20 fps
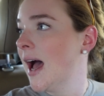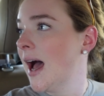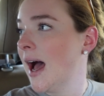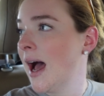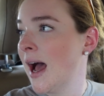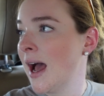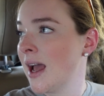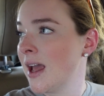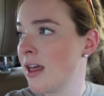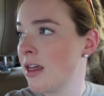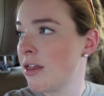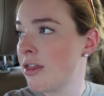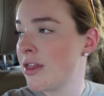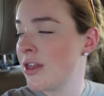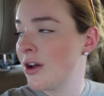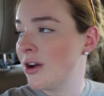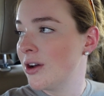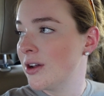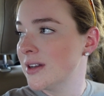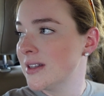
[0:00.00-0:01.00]
I
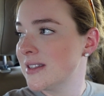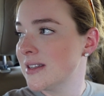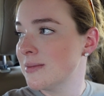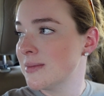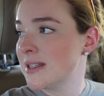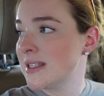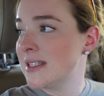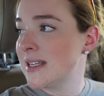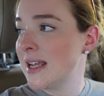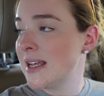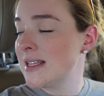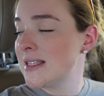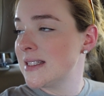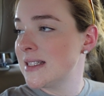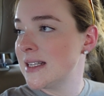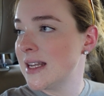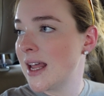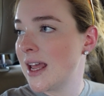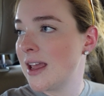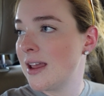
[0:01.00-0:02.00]
thawed some steaks
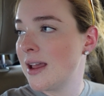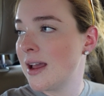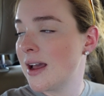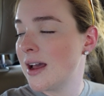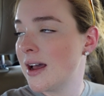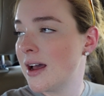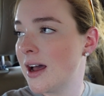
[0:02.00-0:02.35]
today,